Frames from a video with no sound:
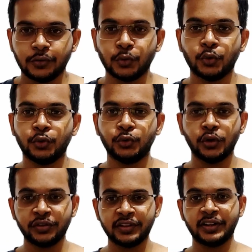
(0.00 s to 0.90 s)
So
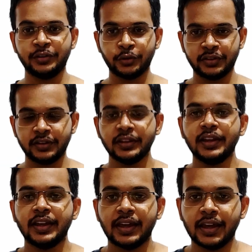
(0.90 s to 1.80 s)
those were the resources
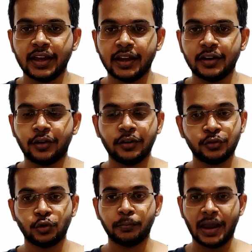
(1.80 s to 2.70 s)
and
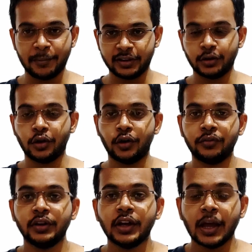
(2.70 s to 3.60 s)
also my method
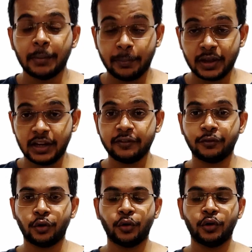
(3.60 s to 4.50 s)
of preparing
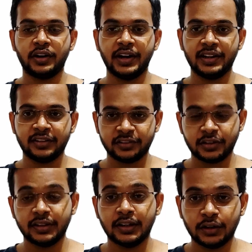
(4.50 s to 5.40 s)
for data
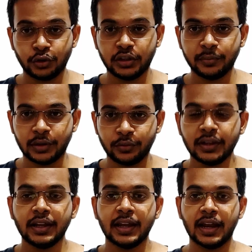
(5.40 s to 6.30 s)
structures and algorithm
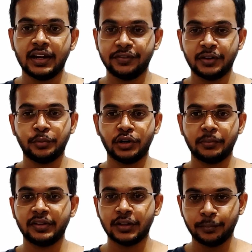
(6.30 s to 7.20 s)
round at different
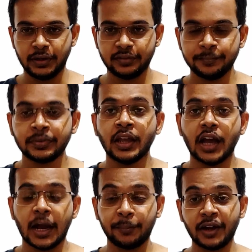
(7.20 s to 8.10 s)
product based companies.
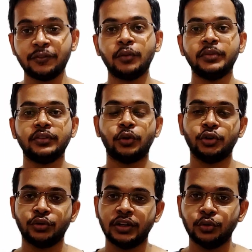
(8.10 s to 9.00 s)
Apart from this,
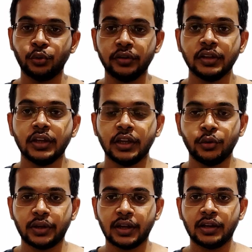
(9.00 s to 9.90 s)
what you can do is
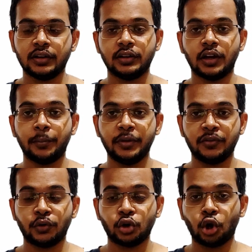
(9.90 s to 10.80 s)
you can
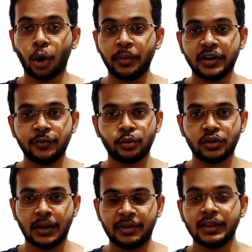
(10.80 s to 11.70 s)
appear for competitive
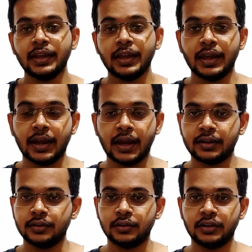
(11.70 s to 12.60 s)
programming
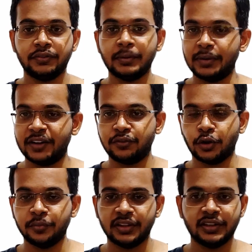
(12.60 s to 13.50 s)
at different
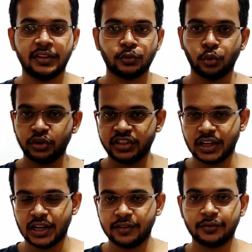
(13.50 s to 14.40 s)
platforms such as
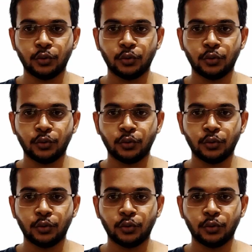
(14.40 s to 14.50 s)
CodeChef,